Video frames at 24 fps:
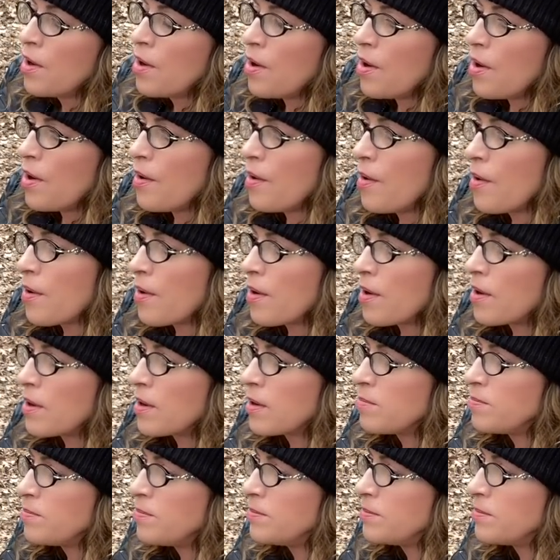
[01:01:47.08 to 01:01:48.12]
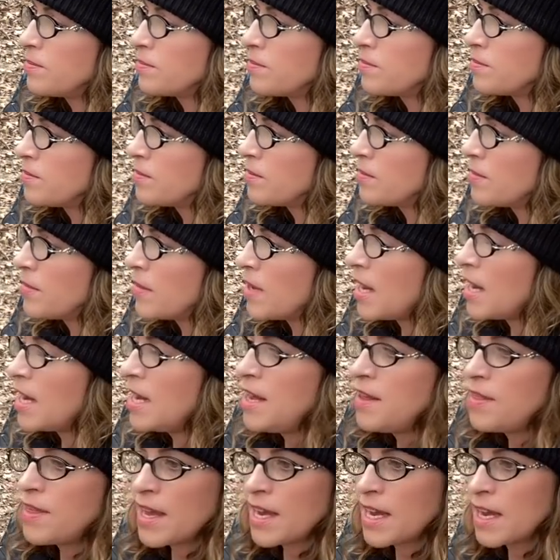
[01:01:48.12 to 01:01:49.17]
or
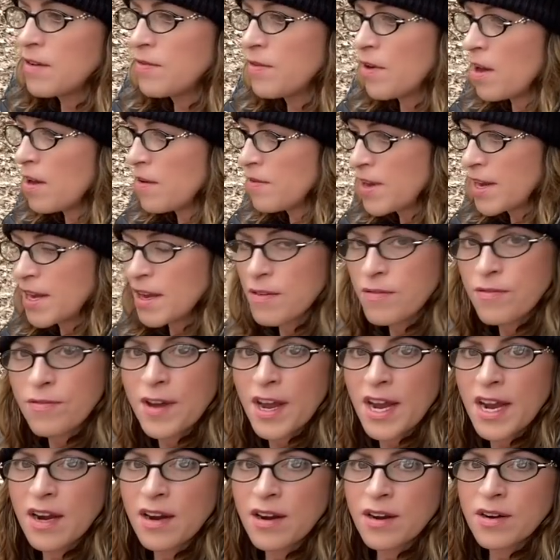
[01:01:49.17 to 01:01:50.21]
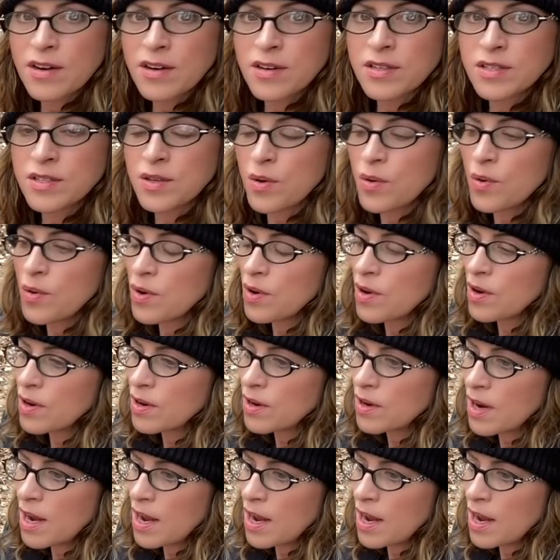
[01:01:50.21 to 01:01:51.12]
anything involving affairs or